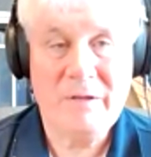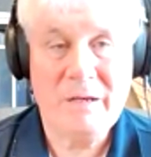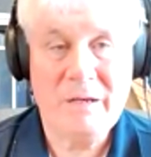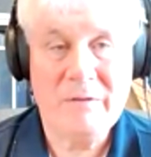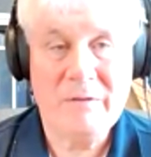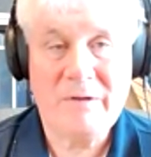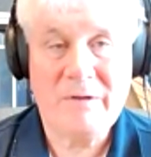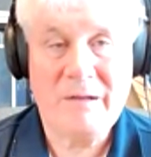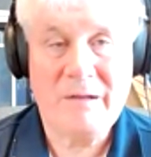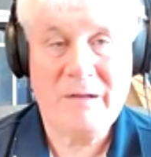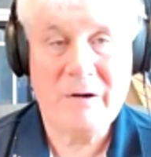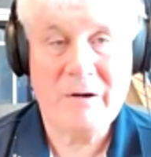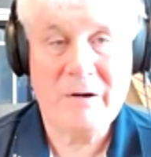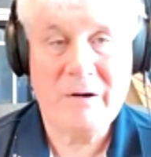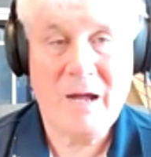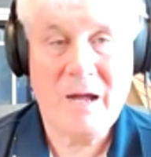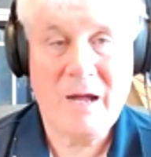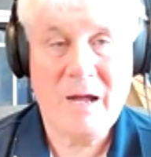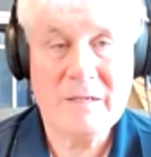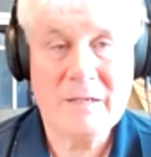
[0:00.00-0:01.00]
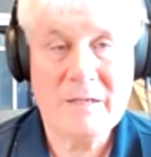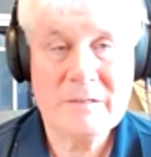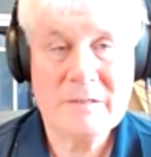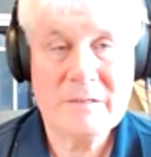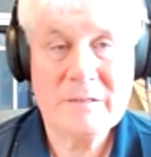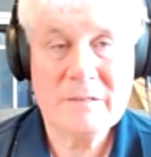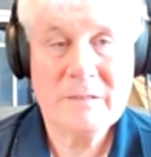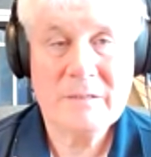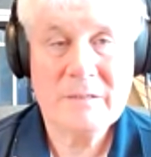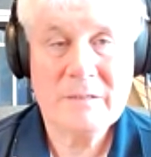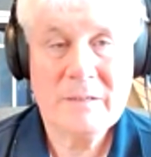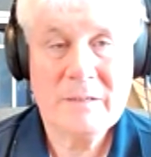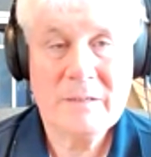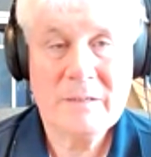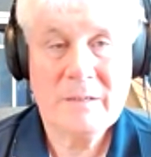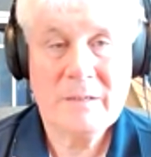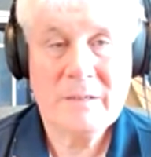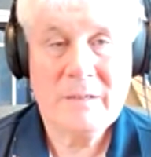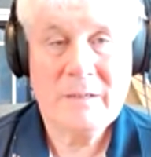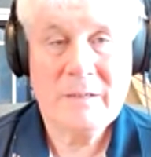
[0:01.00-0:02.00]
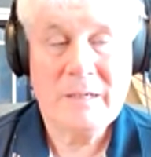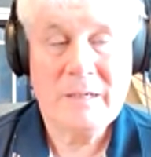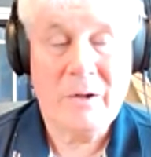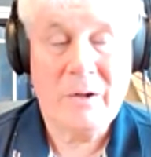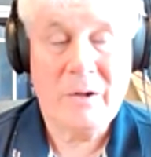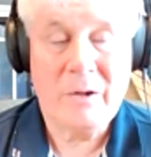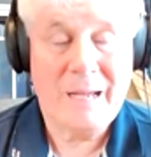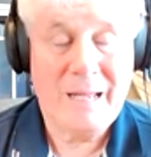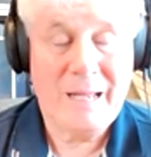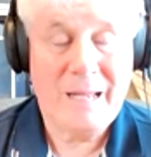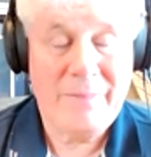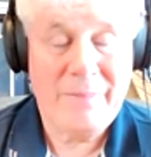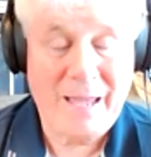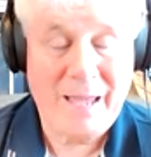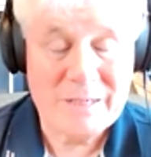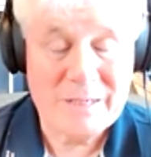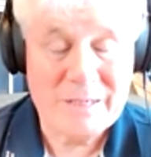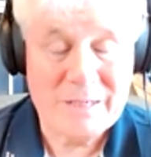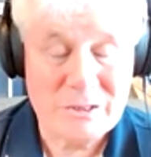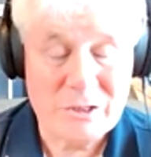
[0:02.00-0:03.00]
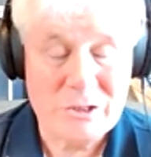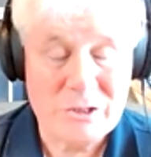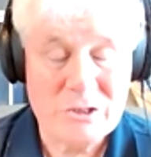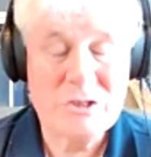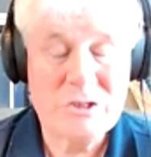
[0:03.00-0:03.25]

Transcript: And that's just smoking across the ground.